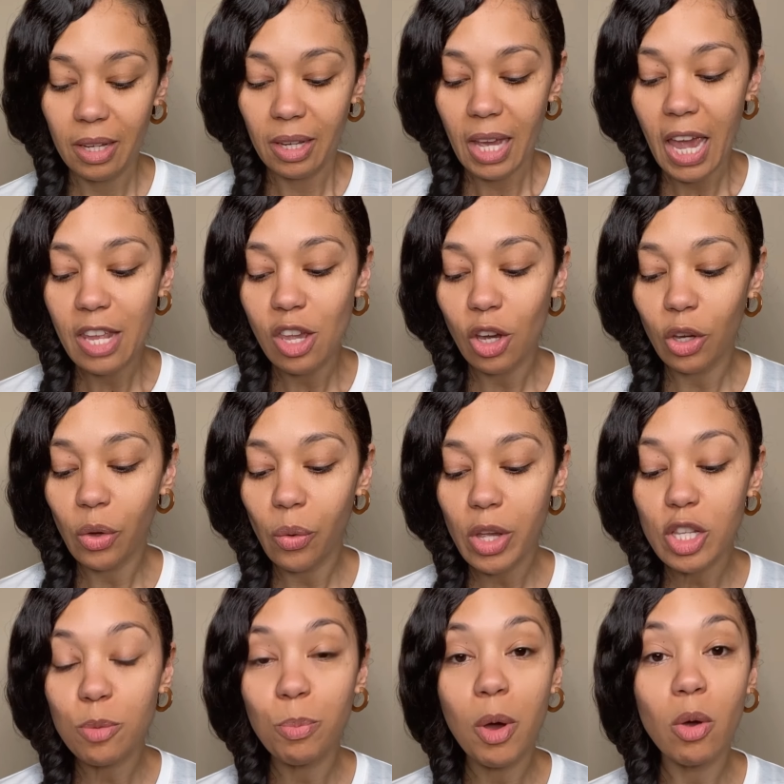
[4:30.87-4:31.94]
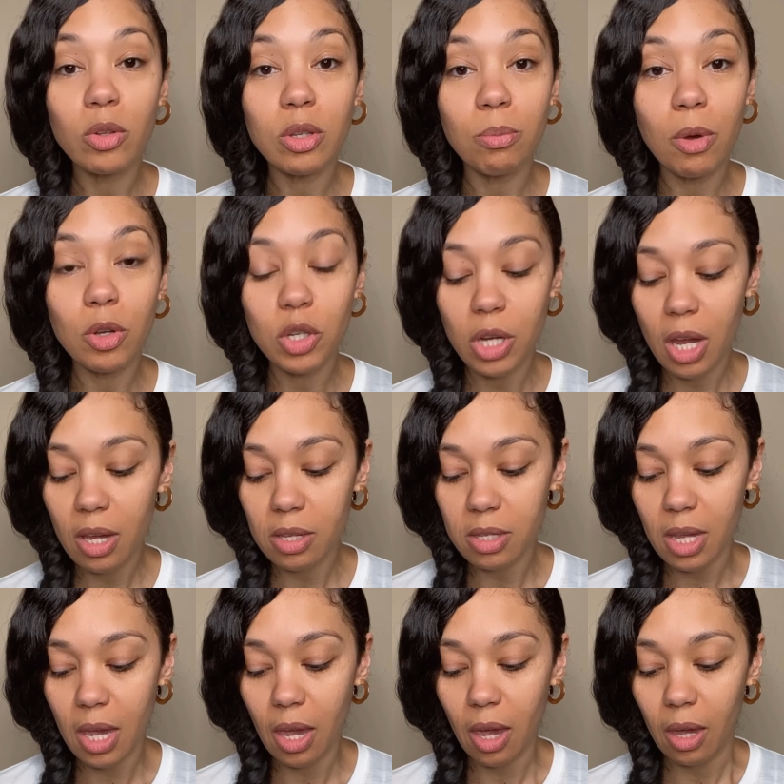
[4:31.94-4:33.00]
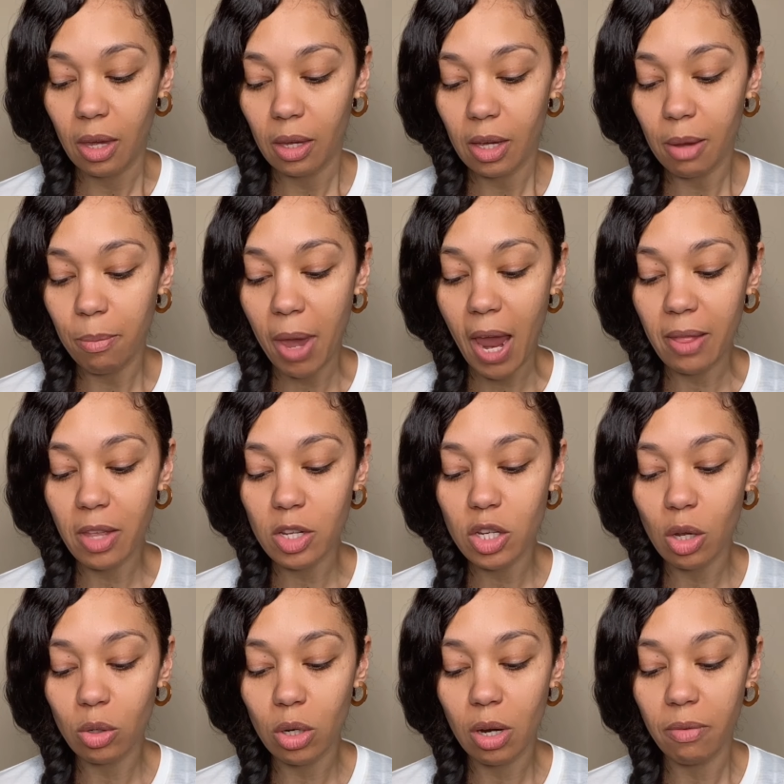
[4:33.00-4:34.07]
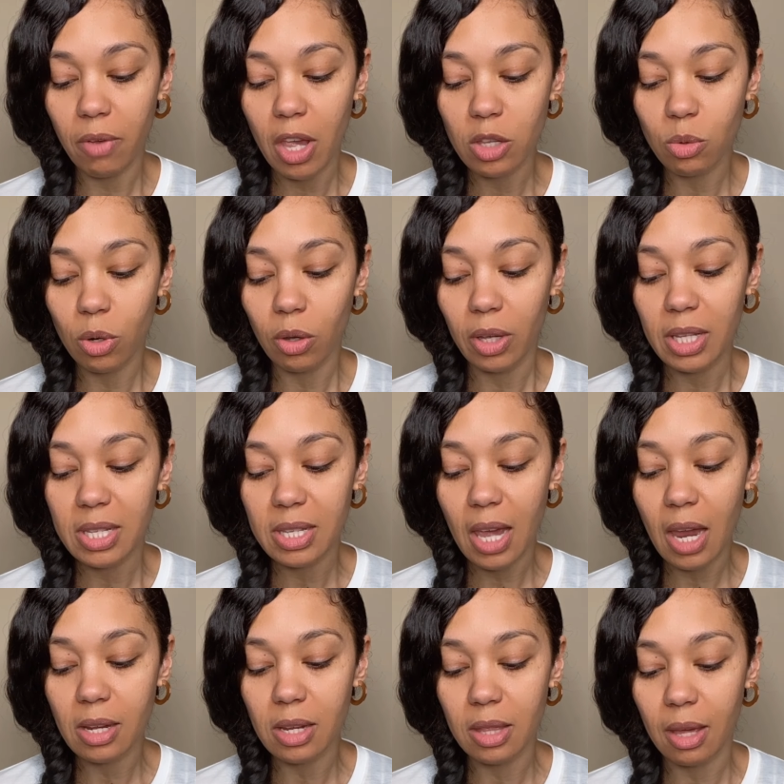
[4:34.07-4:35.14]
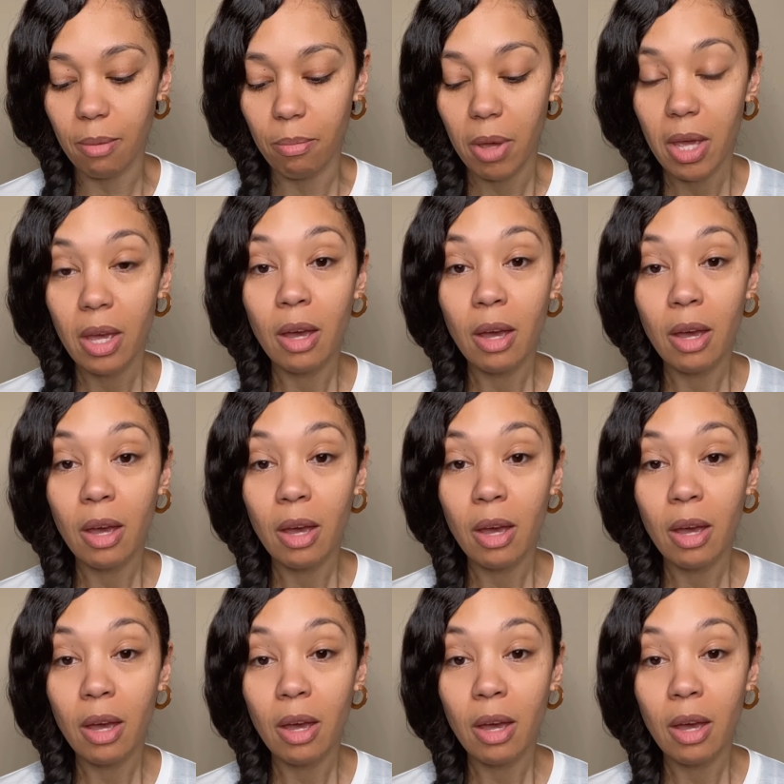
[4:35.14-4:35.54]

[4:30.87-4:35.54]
And Yahuwah spoke to Moshe, saying, Command the children of Israel, and say to them,